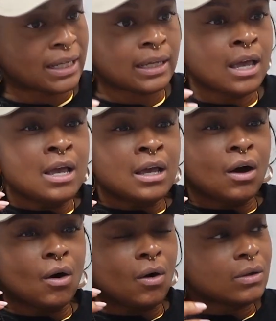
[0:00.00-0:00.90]
Like
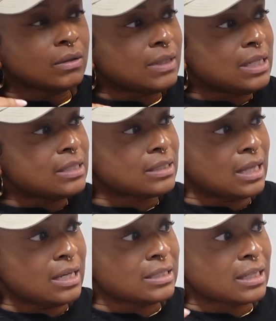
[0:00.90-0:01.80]
all of these
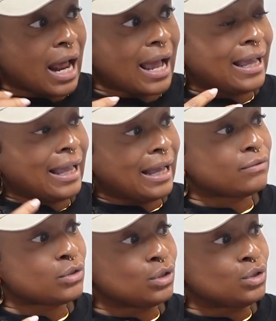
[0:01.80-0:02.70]
things that I
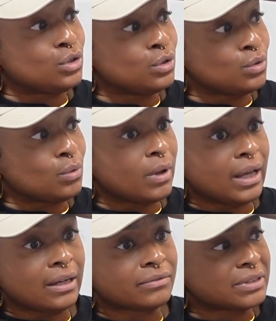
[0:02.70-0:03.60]
have to do
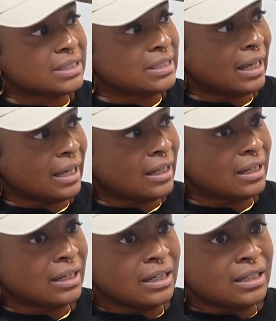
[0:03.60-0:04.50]
every
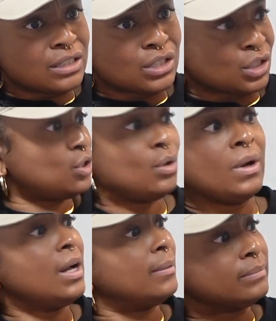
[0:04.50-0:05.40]
day to
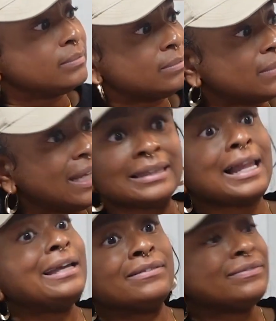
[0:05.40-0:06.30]
show up in
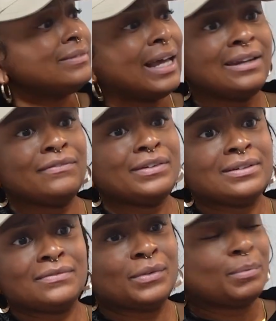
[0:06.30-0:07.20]
life, not even
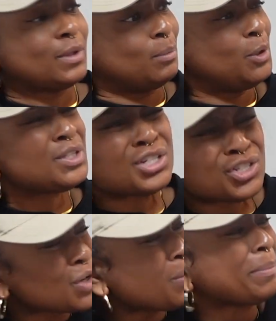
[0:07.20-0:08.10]
for the community,
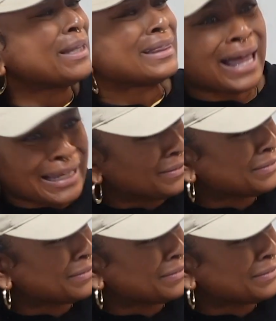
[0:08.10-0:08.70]
just show up in life.